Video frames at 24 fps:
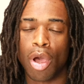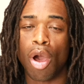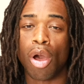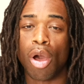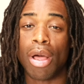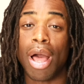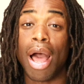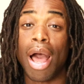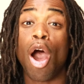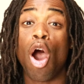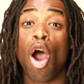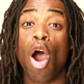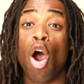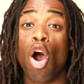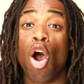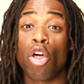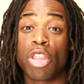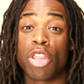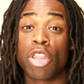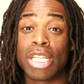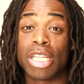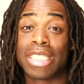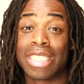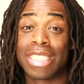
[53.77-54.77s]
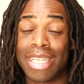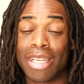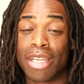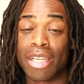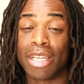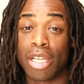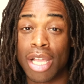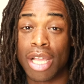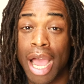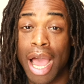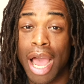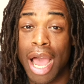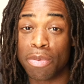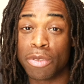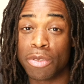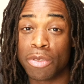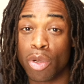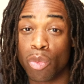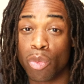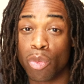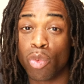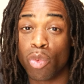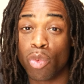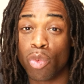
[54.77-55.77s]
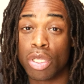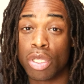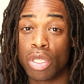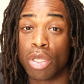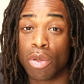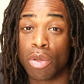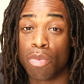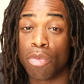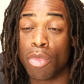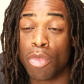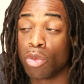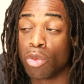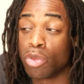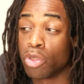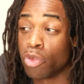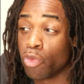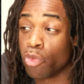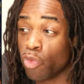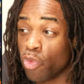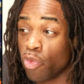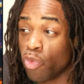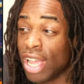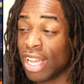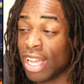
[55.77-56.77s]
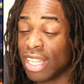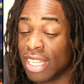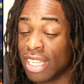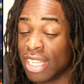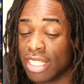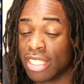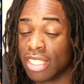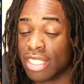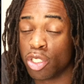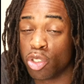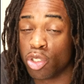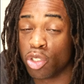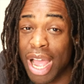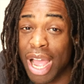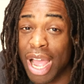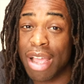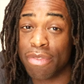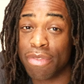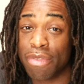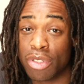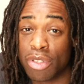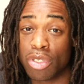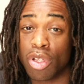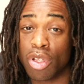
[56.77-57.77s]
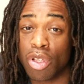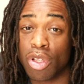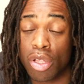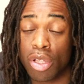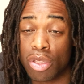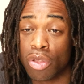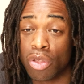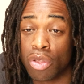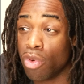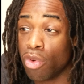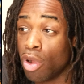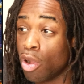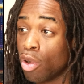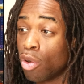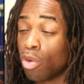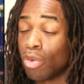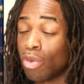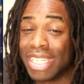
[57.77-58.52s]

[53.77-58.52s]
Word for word: All the t- cops are one of the most reckless drivers on the road.